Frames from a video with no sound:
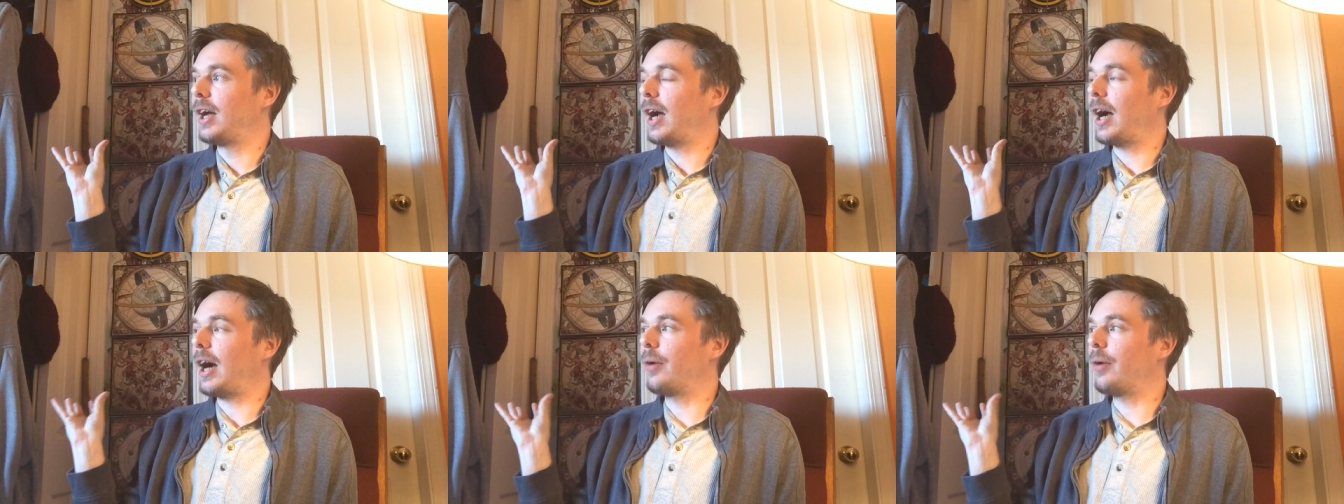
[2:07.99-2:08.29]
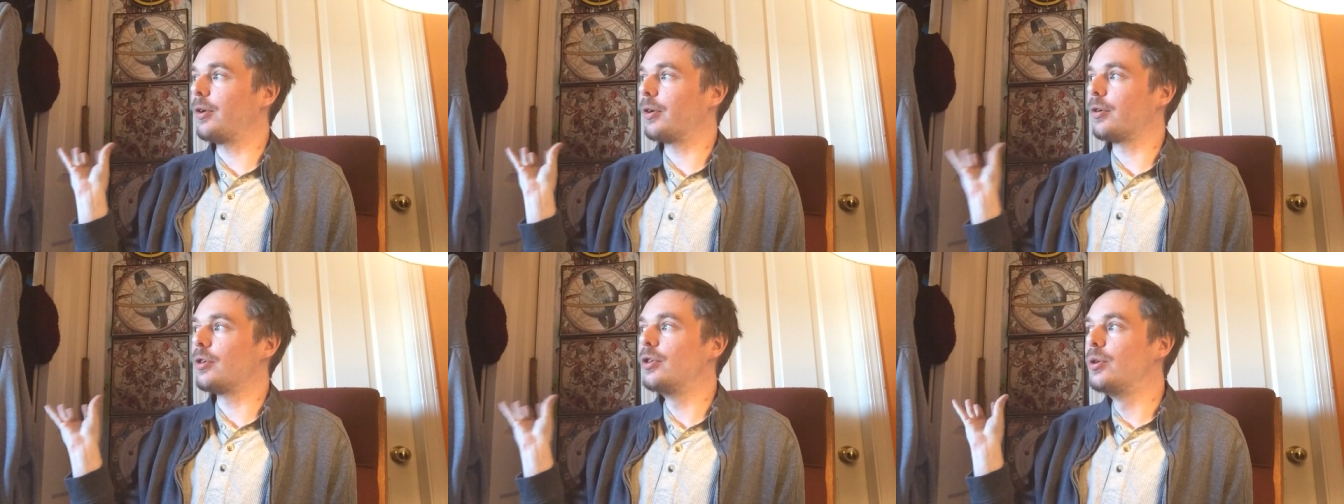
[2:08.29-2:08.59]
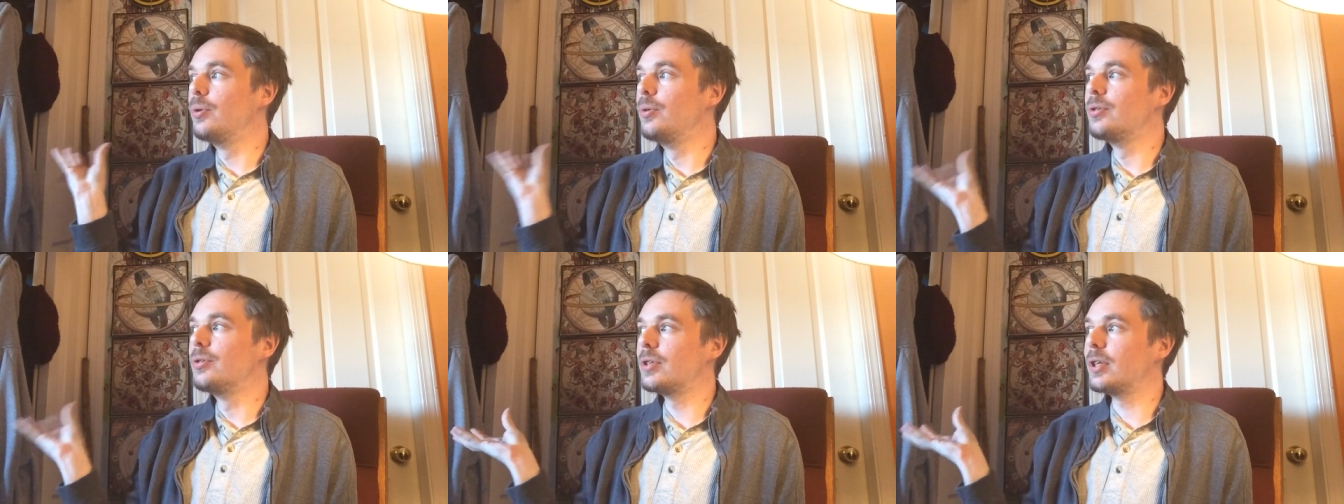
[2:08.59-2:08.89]
how you're
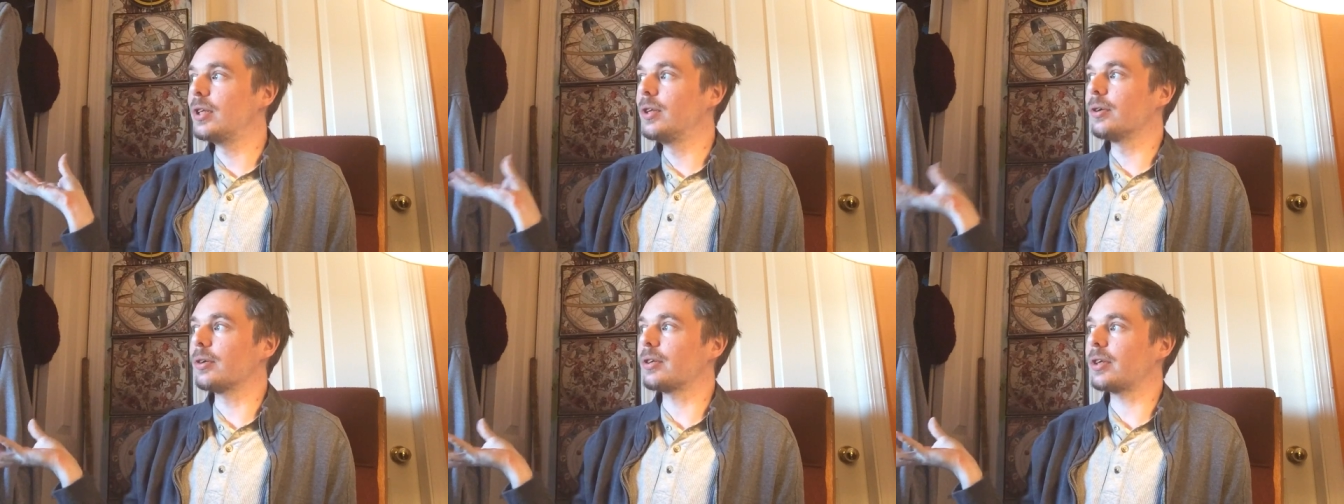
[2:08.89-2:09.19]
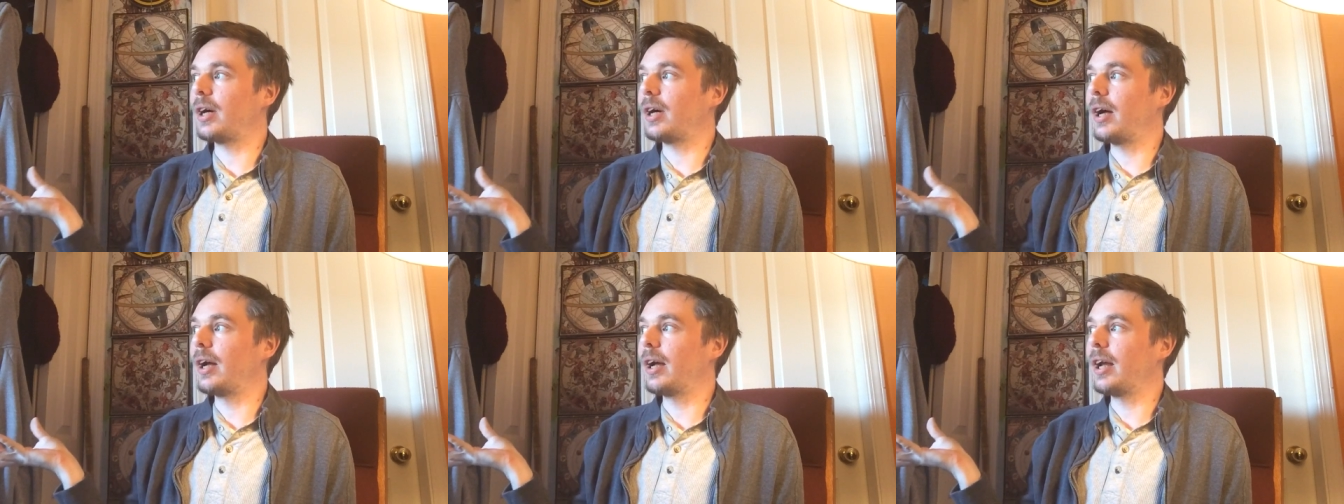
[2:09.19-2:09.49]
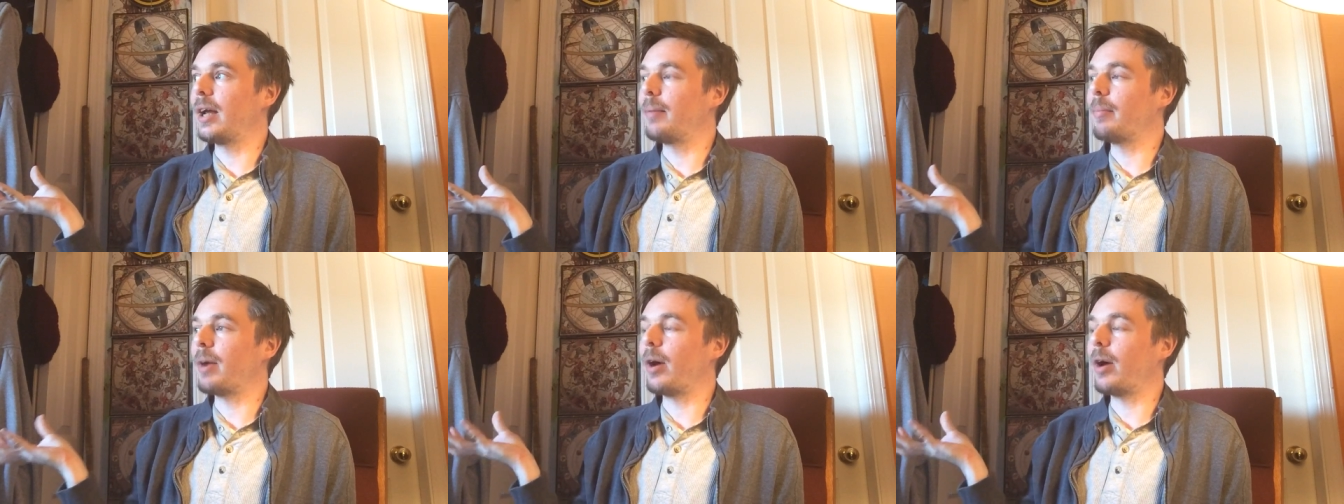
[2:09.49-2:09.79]
using your
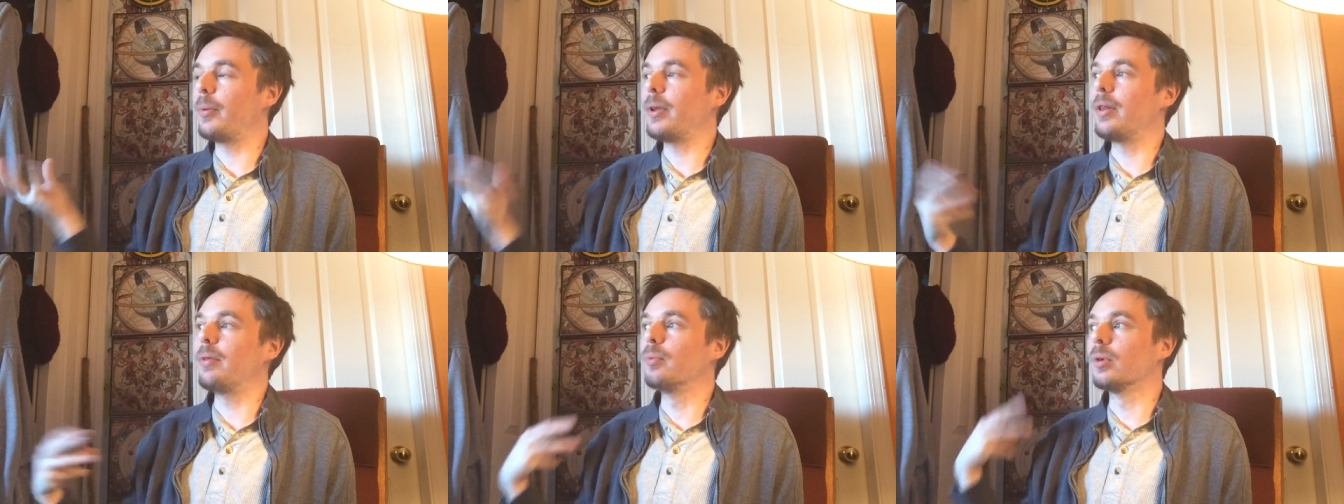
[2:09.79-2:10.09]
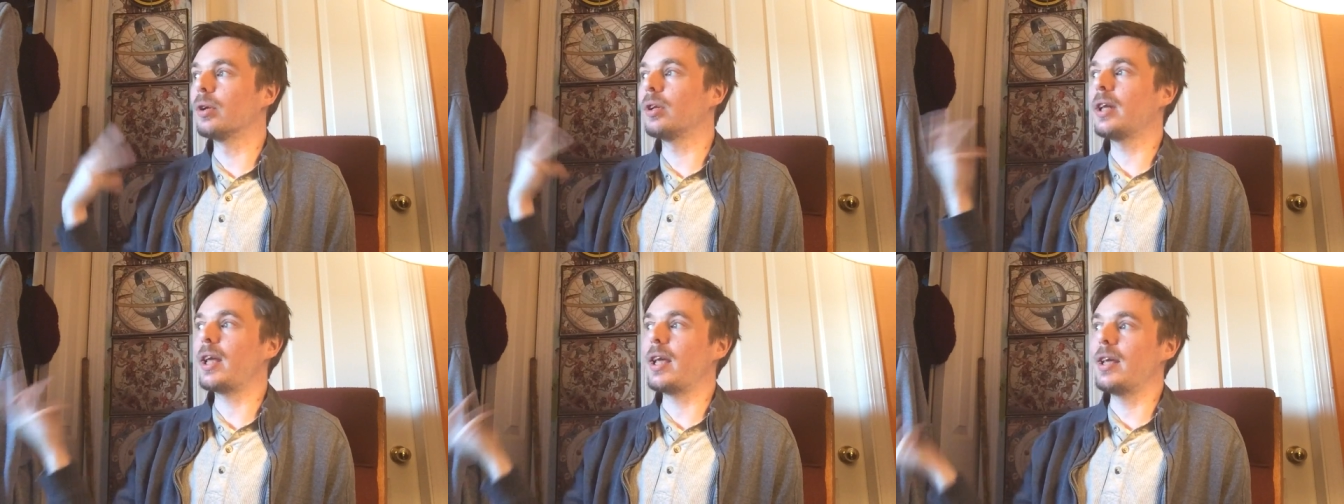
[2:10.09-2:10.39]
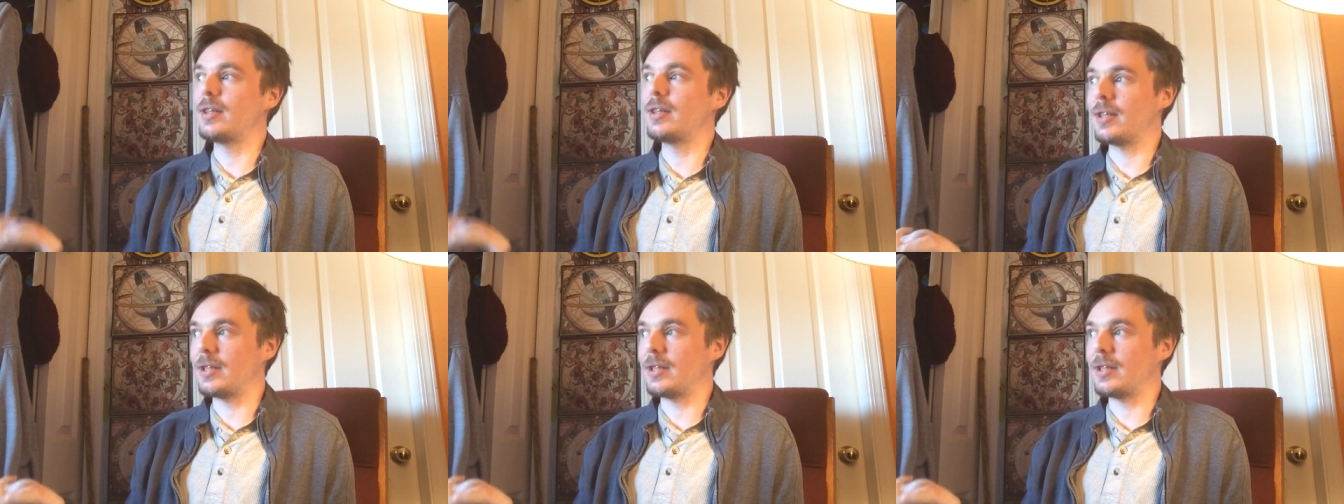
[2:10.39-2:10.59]
time, how we relate